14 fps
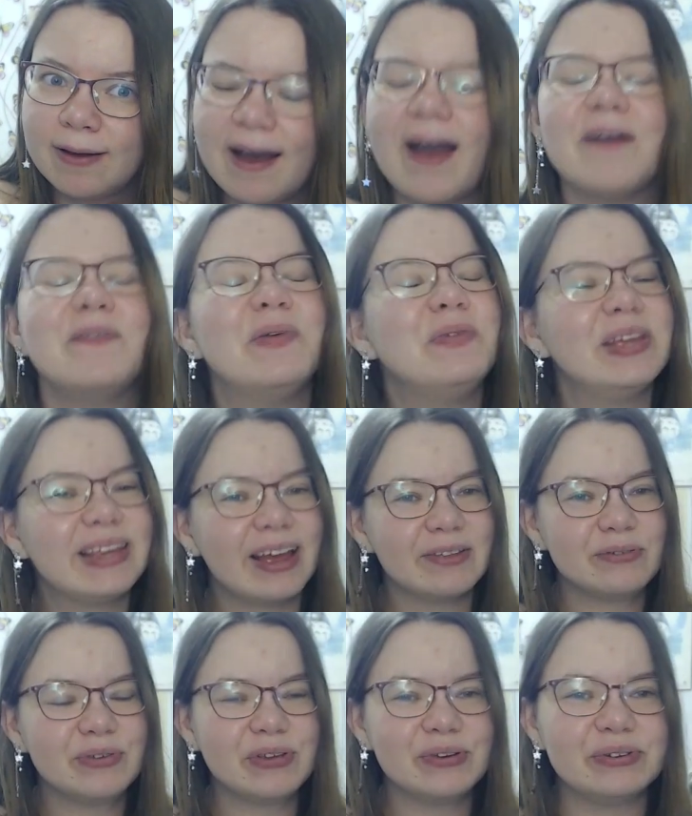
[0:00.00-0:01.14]
I'm a bit
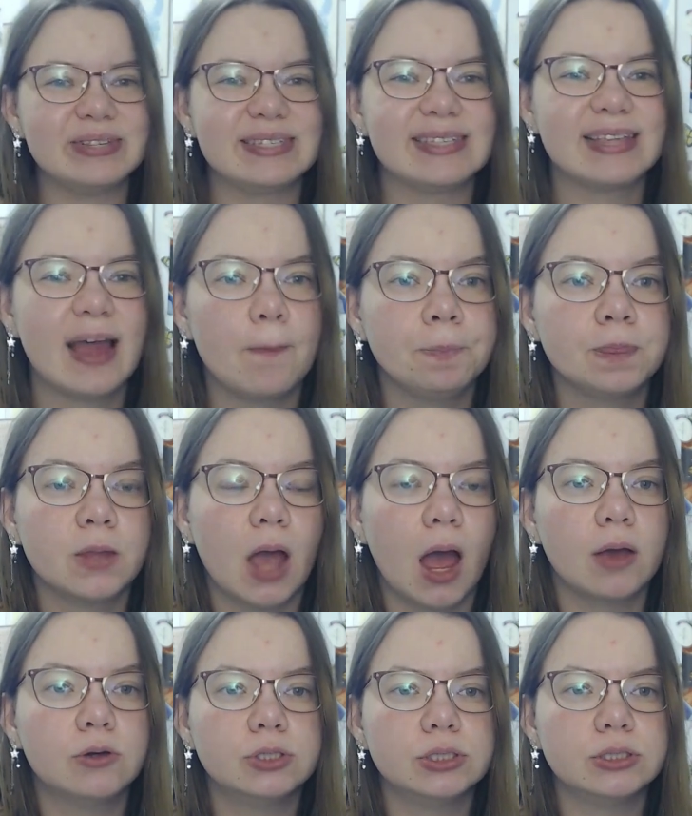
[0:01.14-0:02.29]
confused. I
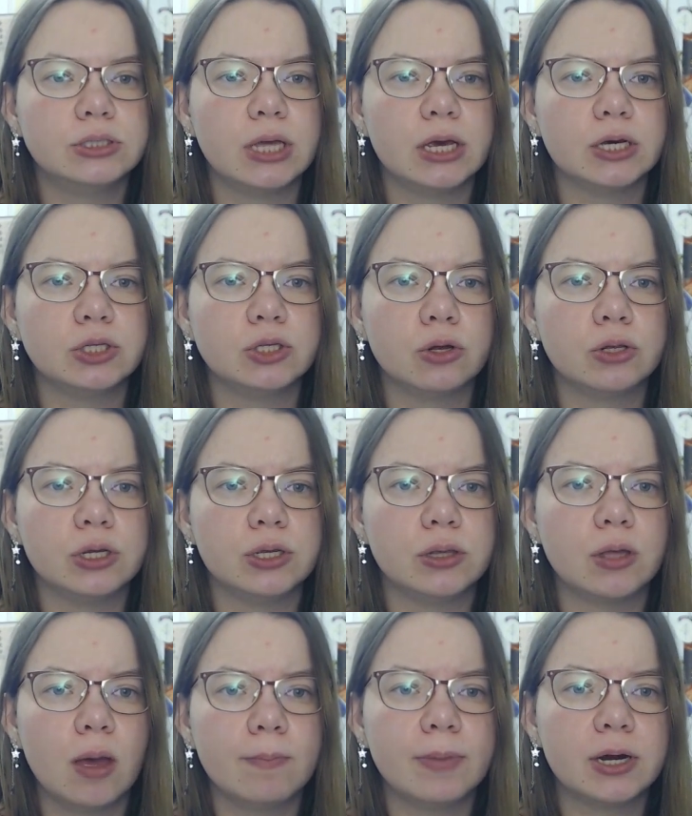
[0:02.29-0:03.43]
couldn't take it all in.
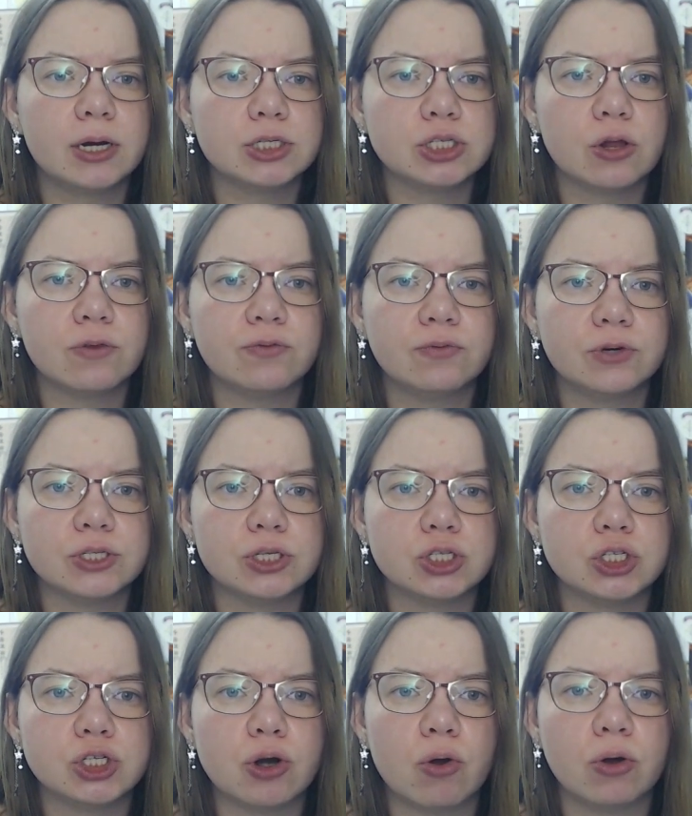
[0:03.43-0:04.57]
My resolve wasn't
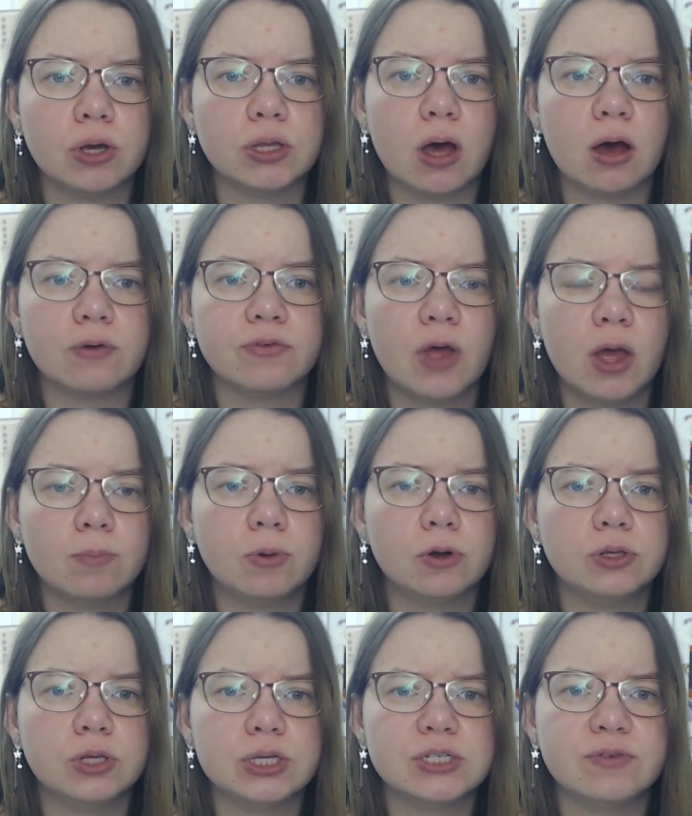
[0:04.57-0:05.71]
strong enough,
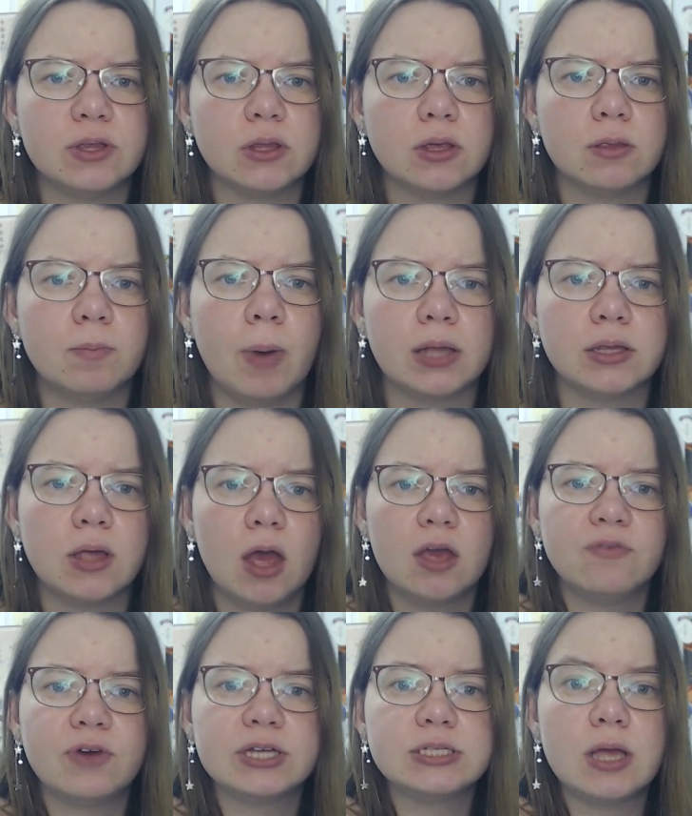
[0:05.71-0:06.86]
Bonnie is thinking, but
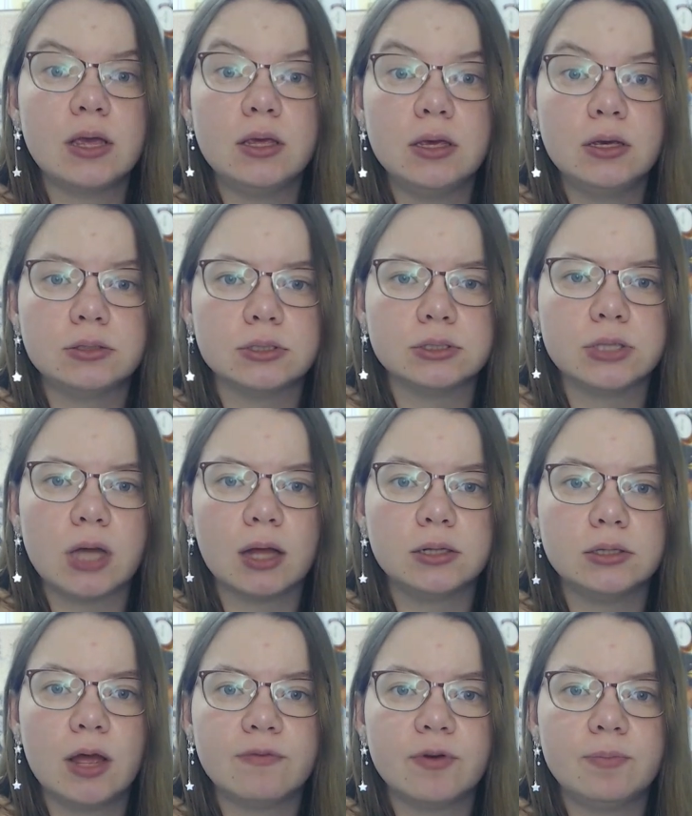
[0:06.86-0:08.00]
if I stay ignorant, I'll
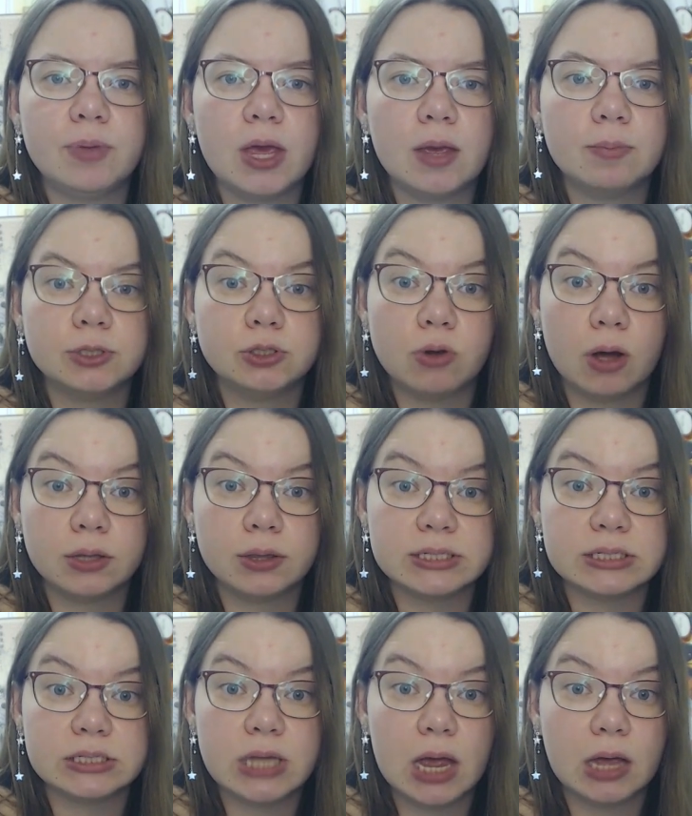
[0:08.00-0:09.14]
never be able to
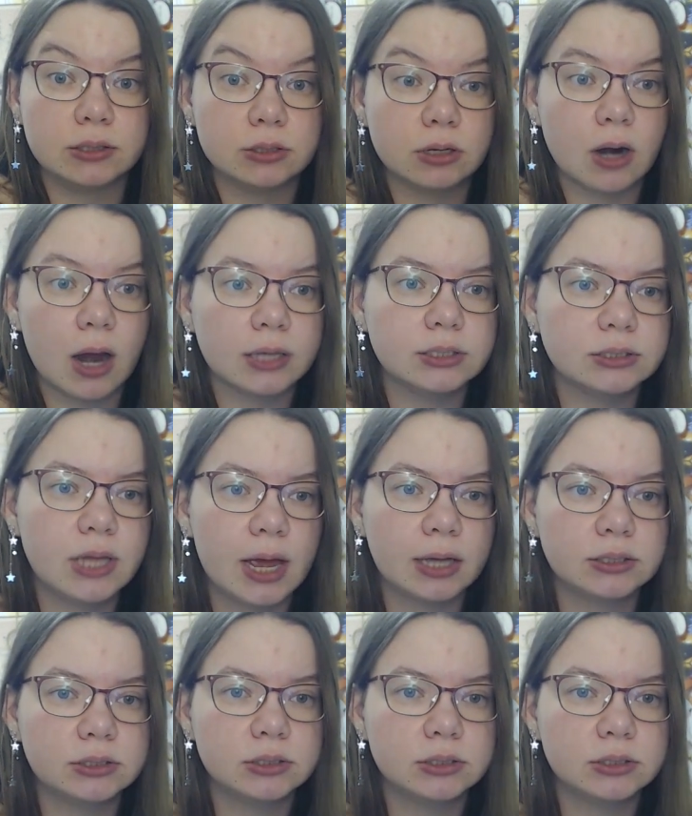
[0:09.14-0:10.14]
understand, right, Dad?